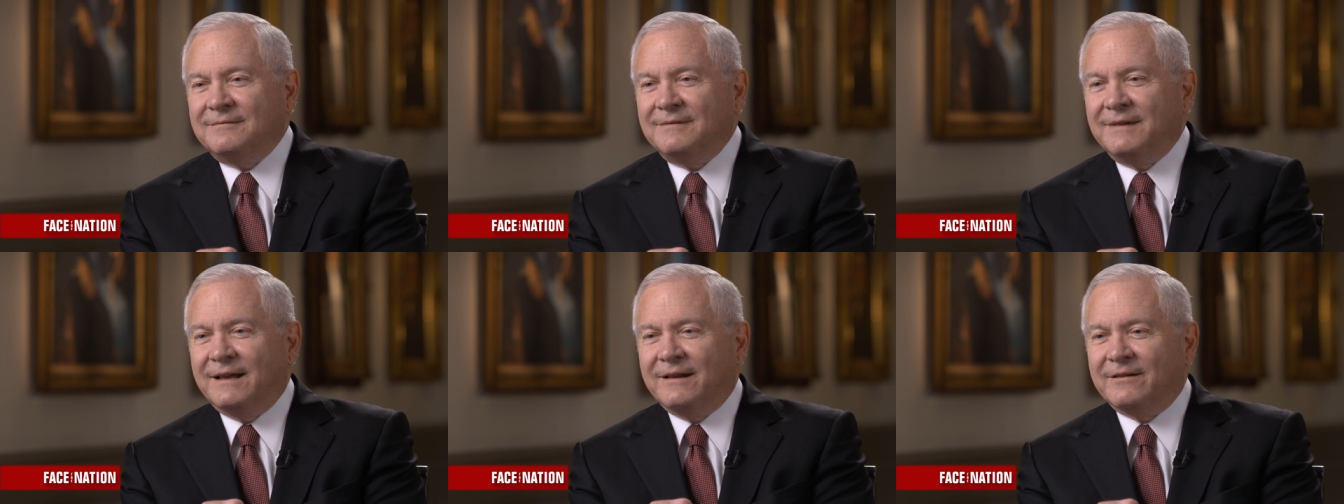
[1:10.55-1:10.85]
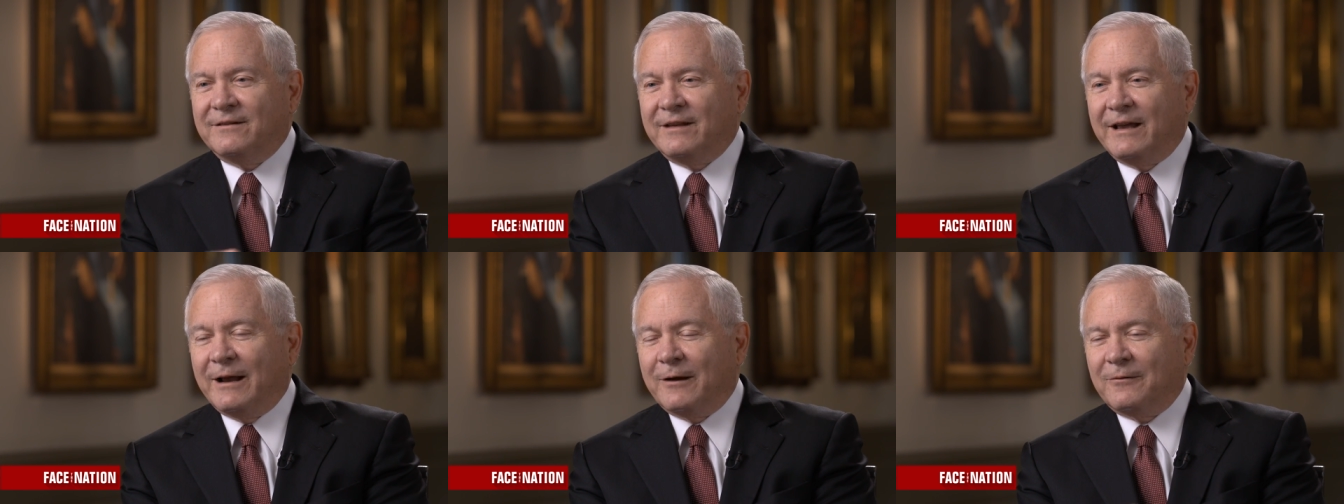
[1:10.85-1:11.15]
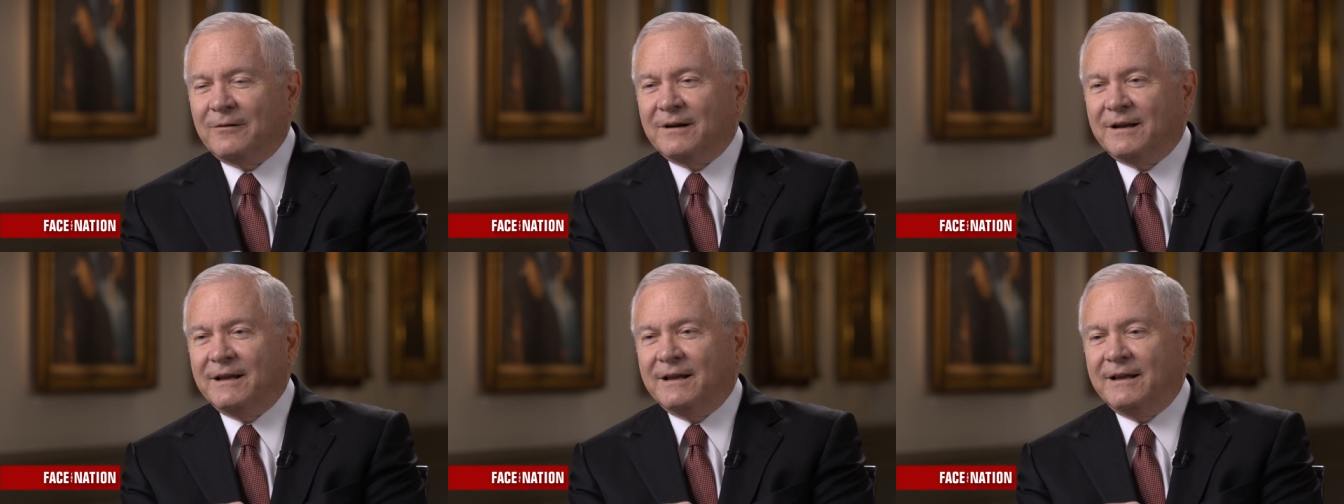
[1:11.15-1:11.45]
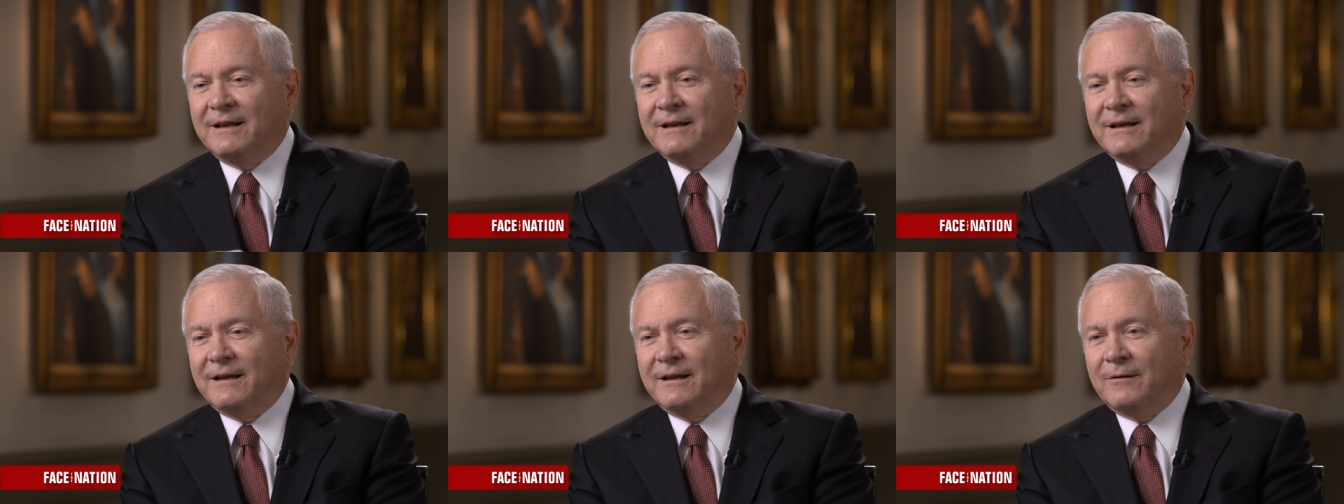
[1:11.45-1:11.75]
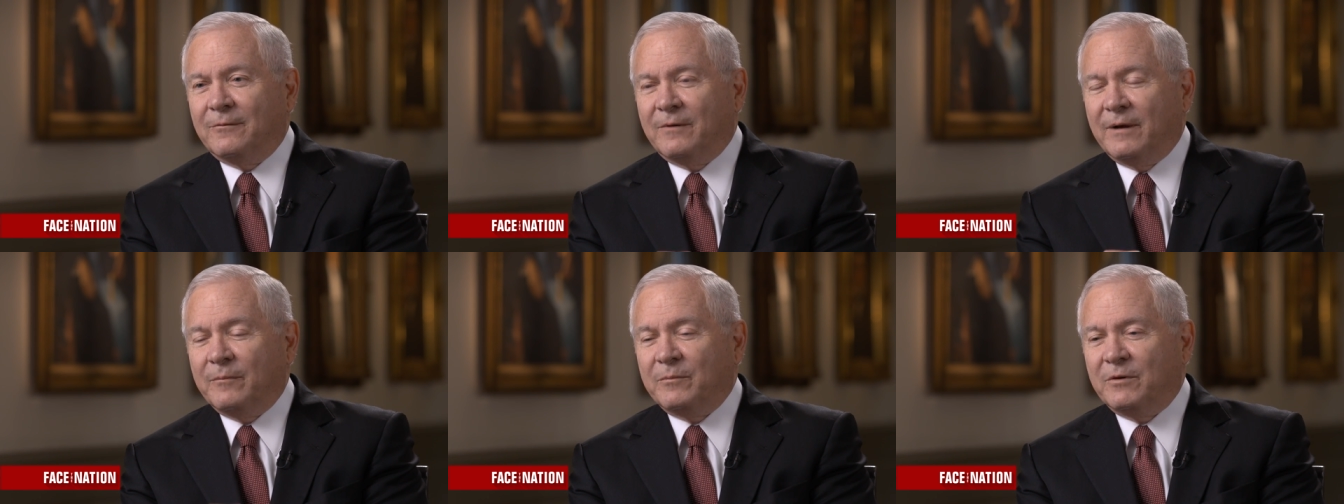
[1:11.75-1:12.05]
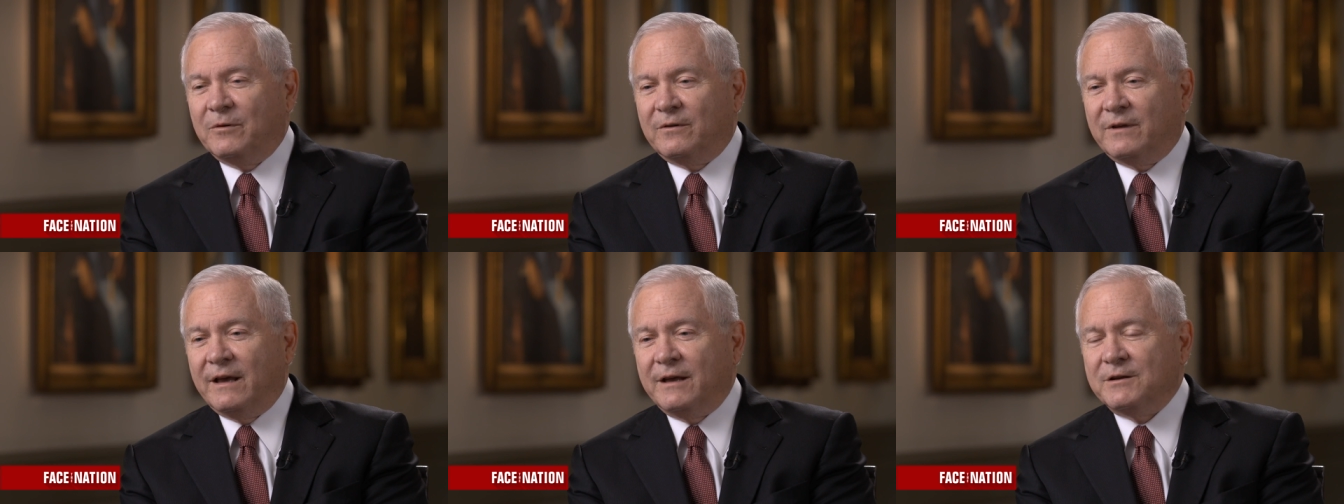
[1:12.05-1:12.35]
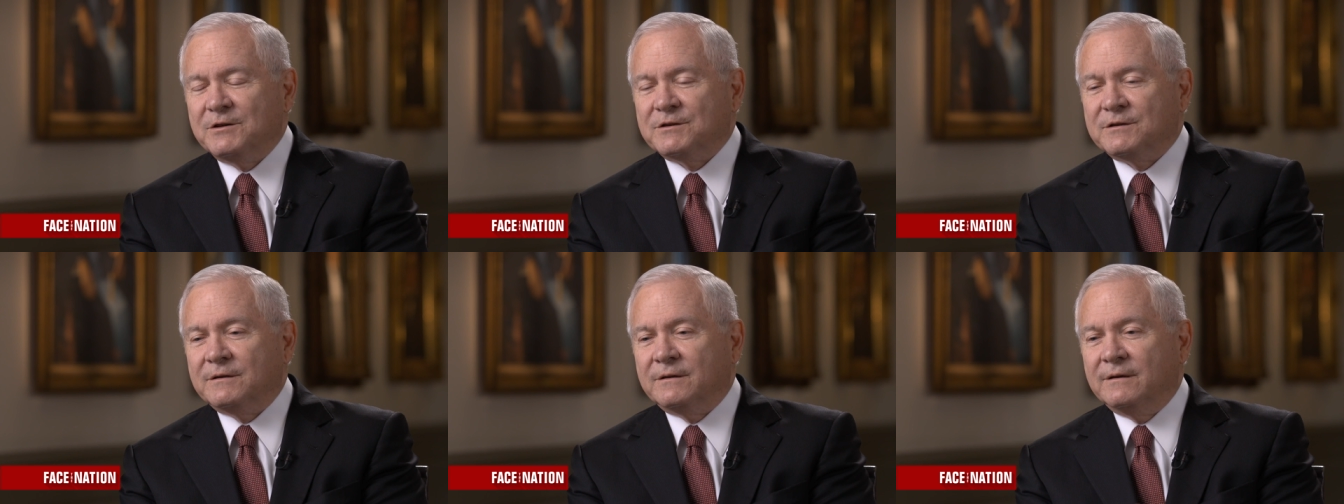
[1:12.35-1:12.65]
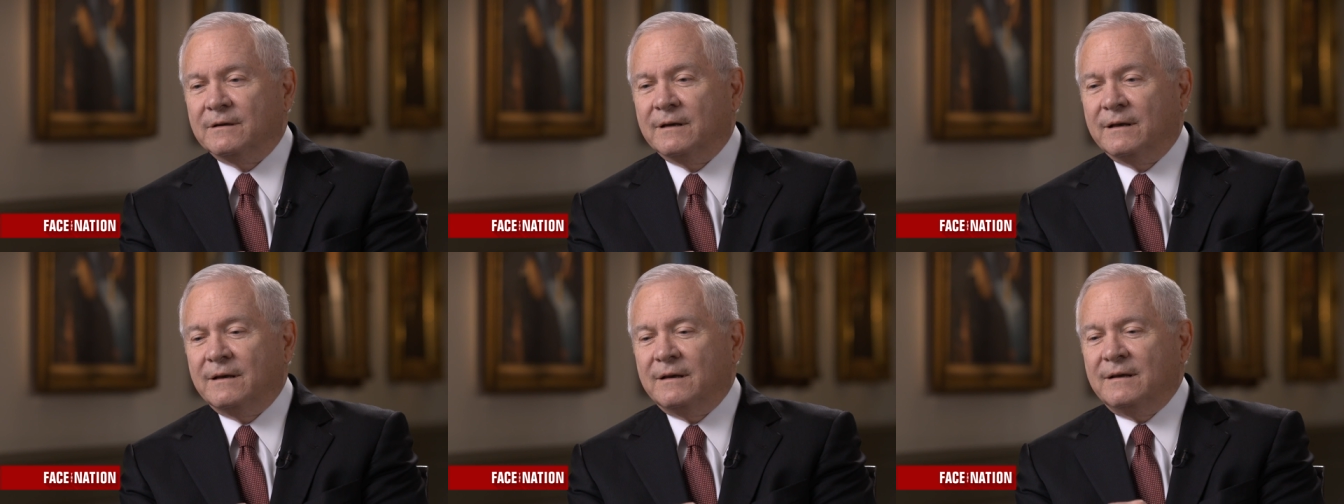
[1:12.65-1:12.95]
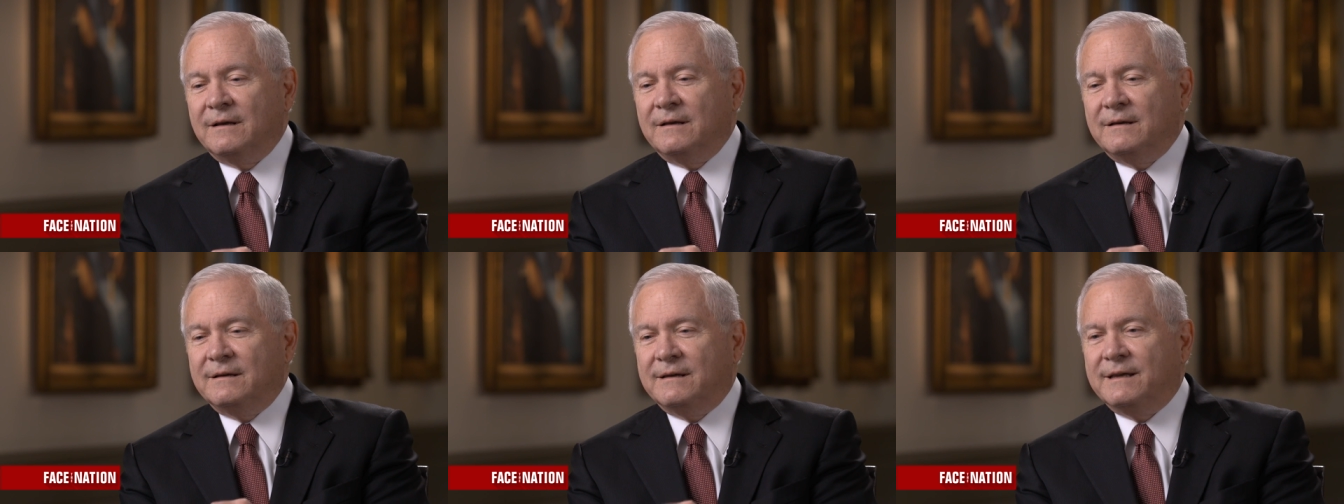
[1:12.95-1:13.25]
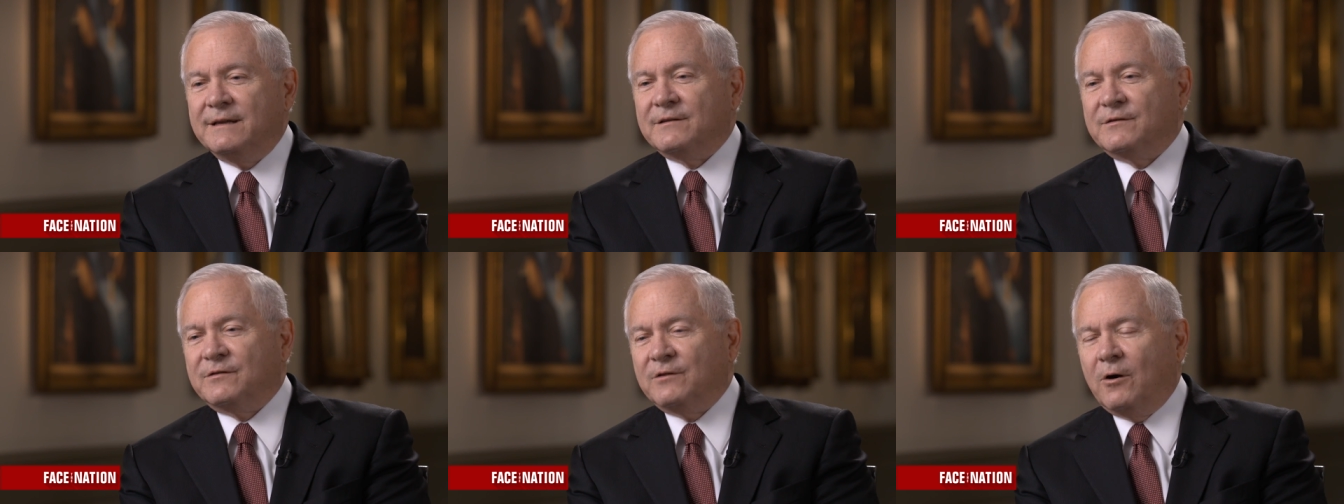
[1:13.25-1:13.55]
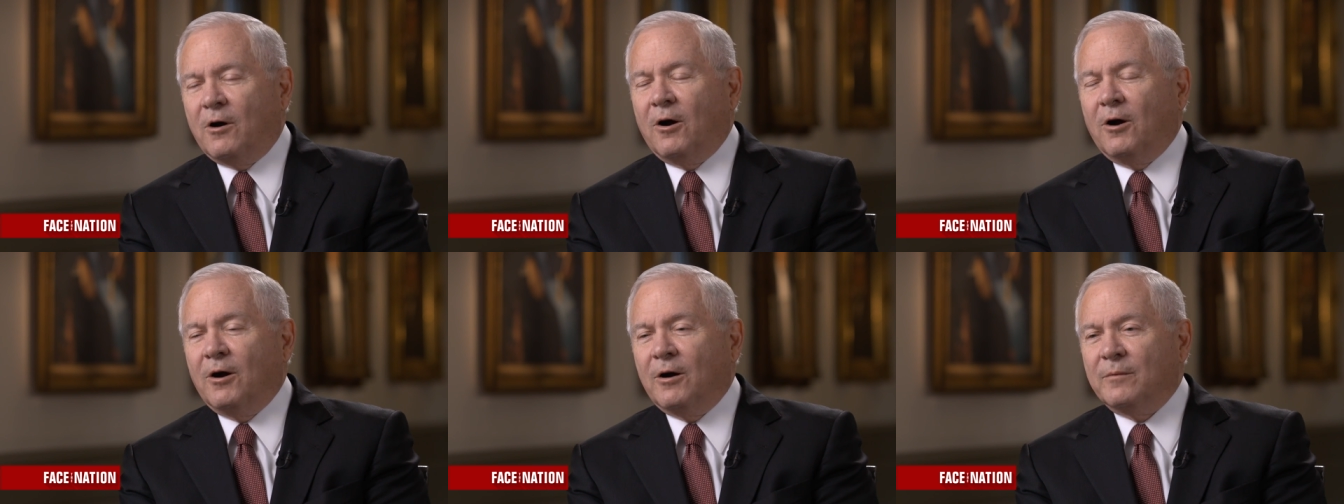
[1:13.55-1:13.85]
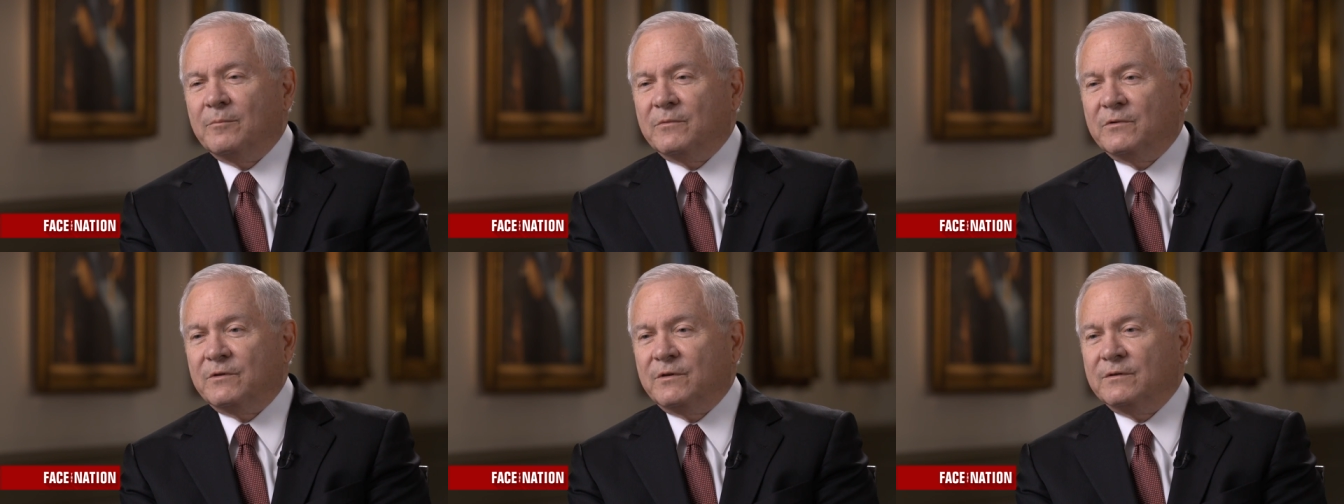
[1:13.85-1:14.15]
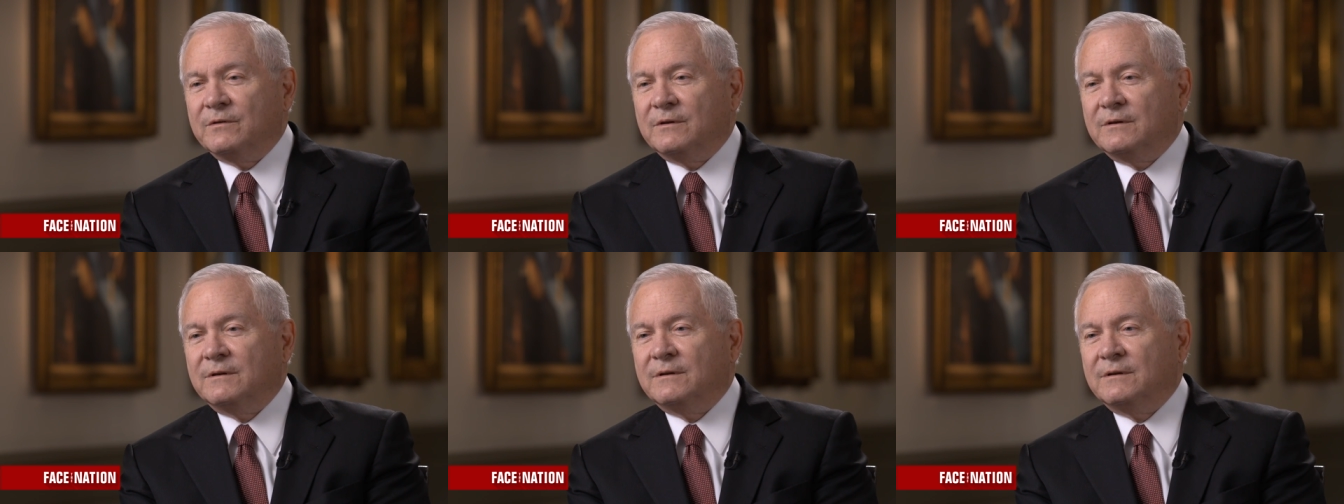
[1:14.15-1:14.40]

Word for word: integrity and reputation disarms